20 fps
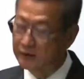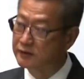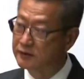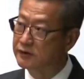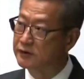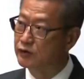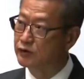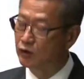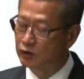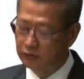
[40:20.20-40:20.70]

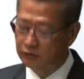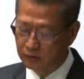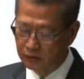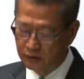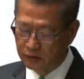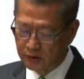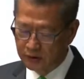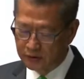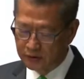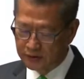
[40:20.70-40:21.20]
As mentioned in
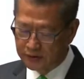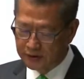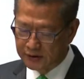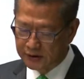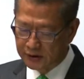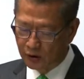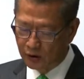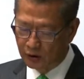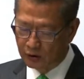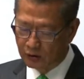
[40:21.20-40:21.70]
the
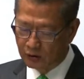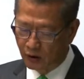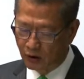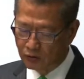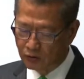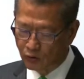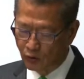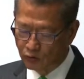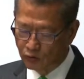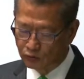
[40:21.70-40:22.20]
proposal for
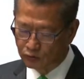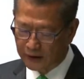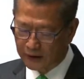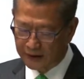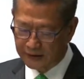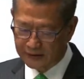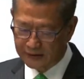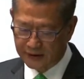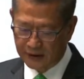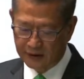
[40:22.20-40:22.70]
formulating the
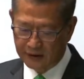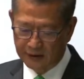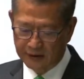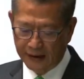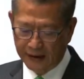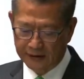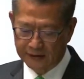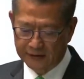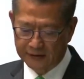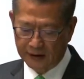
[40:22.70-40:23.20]
National
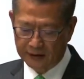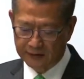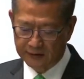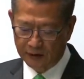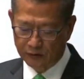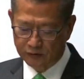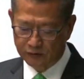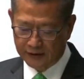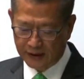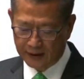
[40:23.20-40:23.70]

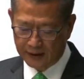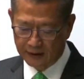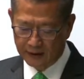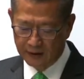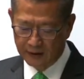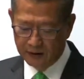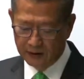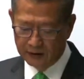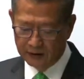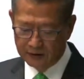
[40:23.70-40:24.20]
14th Five
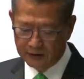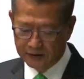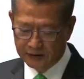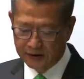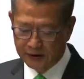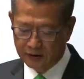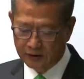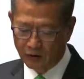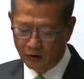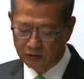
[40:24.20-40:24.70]
Year Plan,
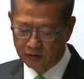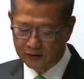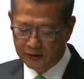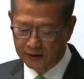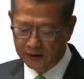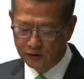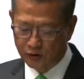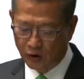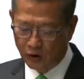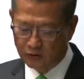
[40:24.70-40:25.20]
our
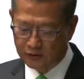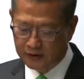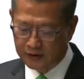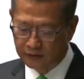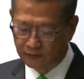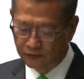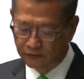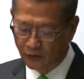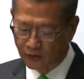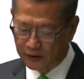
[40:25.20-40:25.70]
country supports
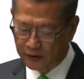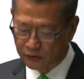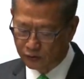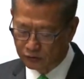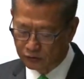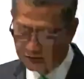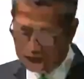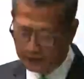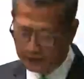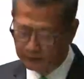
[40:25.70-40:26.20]
Hong Kong
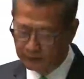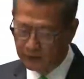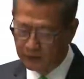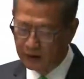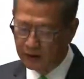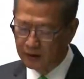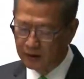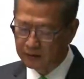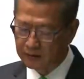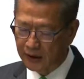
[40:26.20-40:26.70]
in
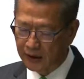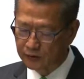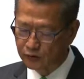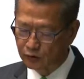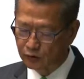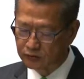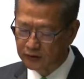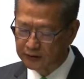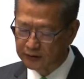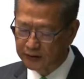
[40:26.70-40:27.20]
consolidating
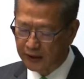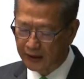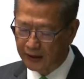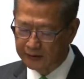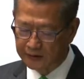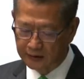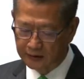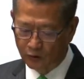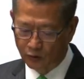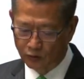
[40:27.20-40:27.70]
and
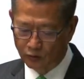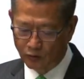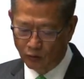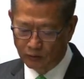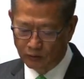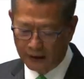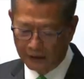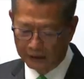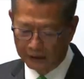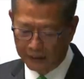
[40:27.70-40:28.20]
bolstering
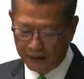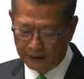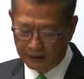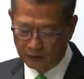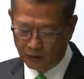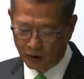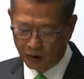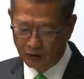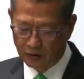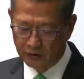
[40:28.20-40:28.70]

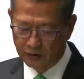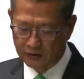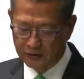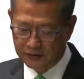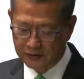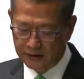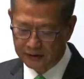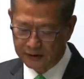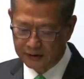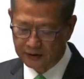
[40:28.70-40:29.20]
our competitive
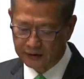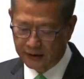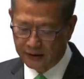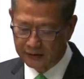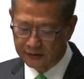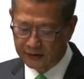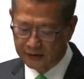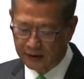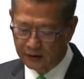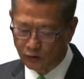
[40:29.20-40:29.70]
edges,
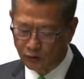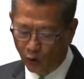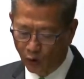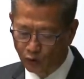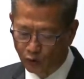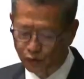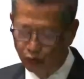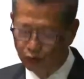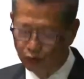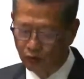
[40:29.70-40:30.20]
building the
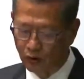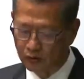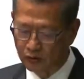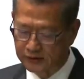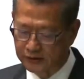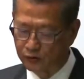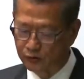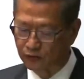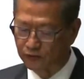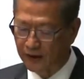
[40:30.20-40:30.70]
city as an
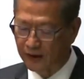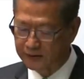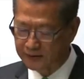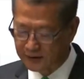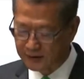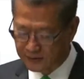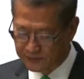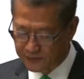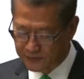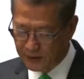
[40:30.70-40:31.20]
international
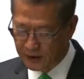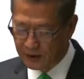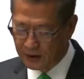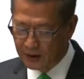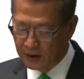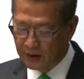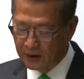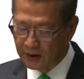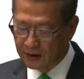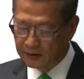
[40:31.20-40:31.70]
I&T
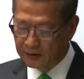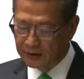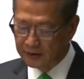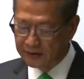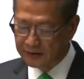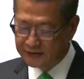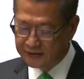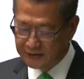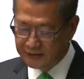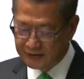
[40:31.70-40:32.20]
hub,
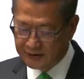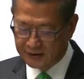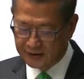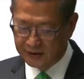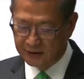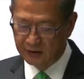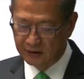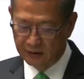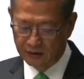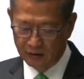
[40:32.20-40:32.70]
fostering the
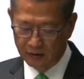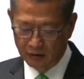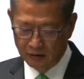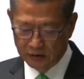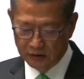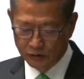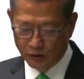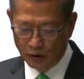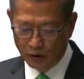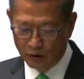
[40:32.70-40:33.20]
development
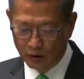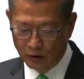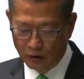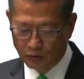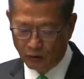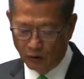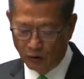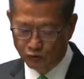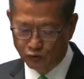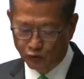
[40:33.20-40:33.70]
of the city
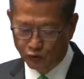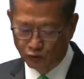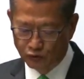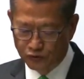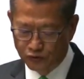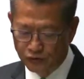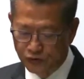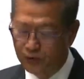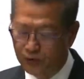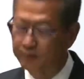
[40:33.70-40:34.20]
as a
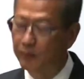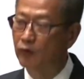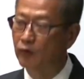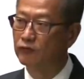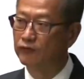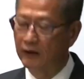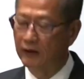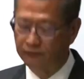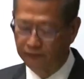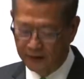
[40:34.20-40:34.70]
B&R
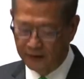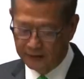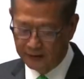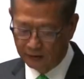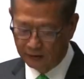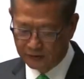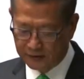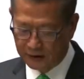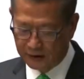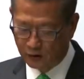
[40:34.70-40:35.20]
functional
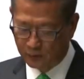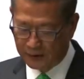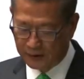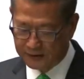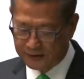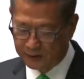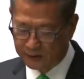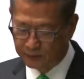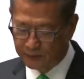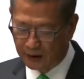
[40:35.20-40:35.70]
platform, and
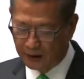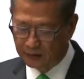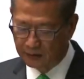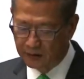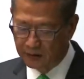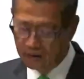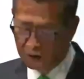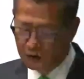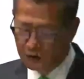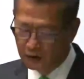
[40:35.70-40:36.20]
achieving
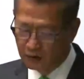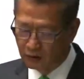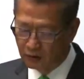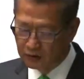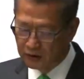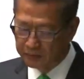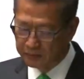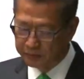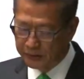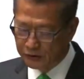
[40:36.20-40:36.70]
diversified and
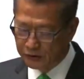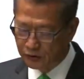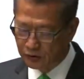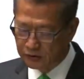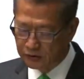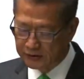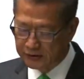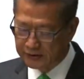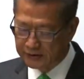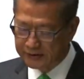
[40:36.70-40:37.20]
sustainable
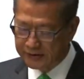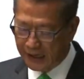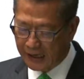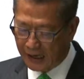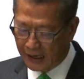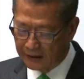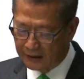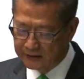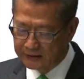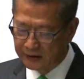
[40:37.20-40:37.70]
development
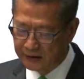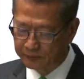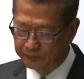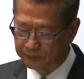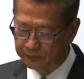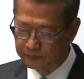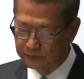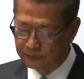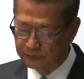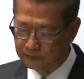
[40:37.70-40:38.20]
of the
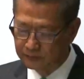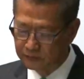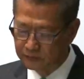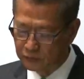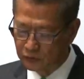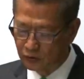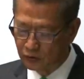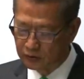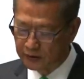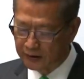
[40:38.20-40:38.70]
economy.
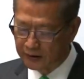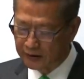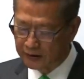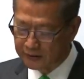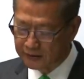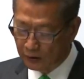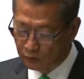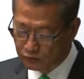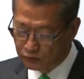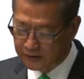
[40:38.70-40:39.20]

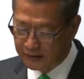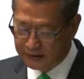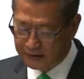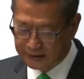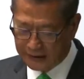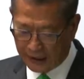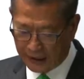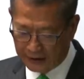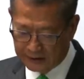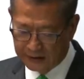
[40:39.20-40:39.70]
With
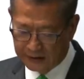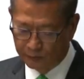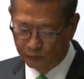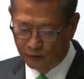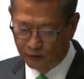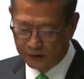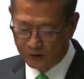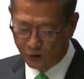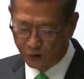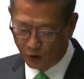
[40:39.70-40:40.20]
our
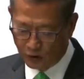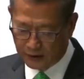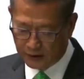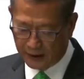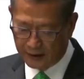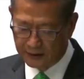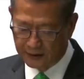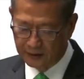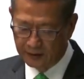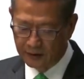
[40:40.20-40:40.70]
country's support,
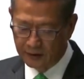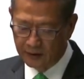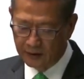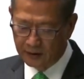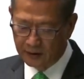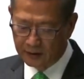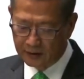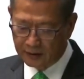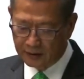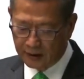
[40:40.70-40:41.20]
we can
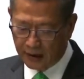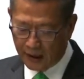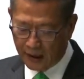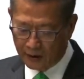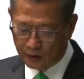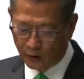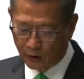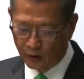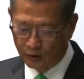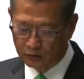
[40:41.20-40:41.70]
further
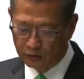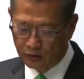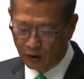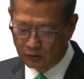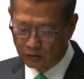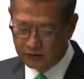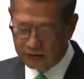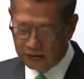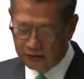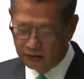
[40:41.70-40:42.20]
capitalize on
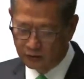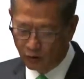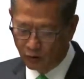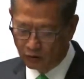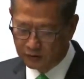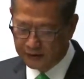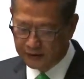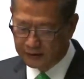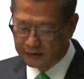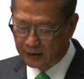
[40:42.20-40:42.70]
our
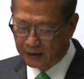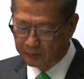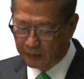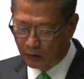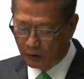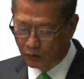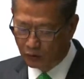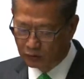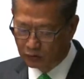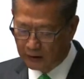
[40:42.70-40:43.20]
advantages and
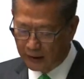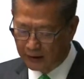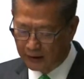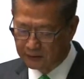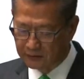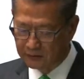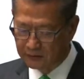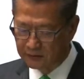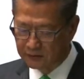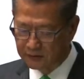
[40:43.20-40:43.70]
realize the
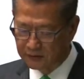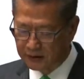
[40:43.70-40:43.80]
potential.